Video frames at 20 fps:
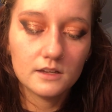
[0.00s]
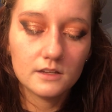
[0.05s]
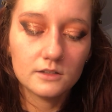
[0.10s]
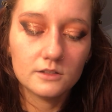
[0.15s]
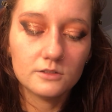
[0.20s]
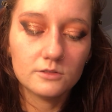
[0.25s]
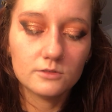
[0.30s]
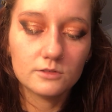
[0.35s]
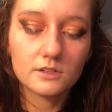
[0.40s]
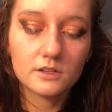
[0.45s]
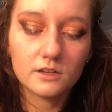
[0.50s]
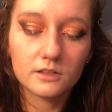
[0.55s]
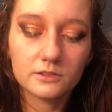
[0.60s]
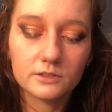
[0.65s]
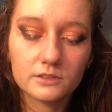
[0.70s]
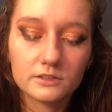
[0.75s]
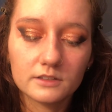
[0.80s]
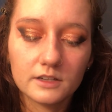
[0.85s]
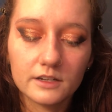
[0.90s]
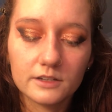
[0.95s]
nude
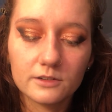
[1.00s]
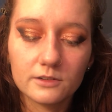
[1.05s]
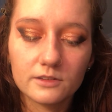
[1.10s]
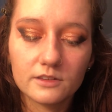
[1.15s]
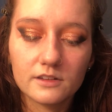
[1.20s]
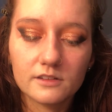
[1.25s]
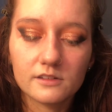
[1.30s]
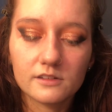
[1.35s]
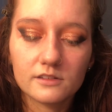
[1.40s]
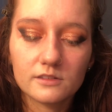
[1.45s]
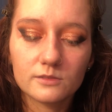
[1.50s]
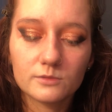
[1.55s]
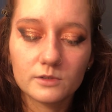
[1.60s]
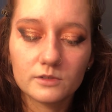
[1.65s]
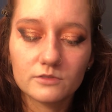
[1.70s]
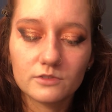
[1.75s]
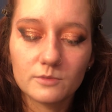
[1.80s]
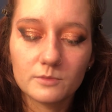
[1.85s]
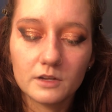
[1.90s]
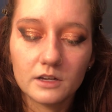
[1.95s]
colored liner. This is the
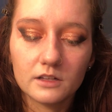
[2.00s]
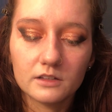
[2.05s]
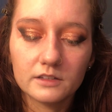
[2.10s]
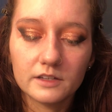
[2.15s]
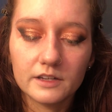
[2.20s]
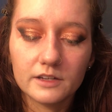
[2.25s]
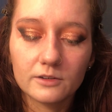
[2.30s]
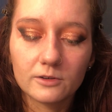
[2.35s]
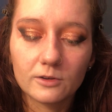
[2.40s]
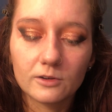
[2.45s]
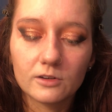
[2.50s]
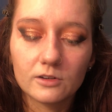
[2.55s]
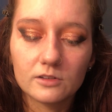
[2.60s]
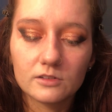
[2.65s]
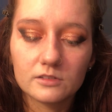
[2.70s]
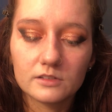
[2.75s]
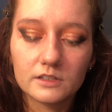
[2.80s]
one from LA Girl,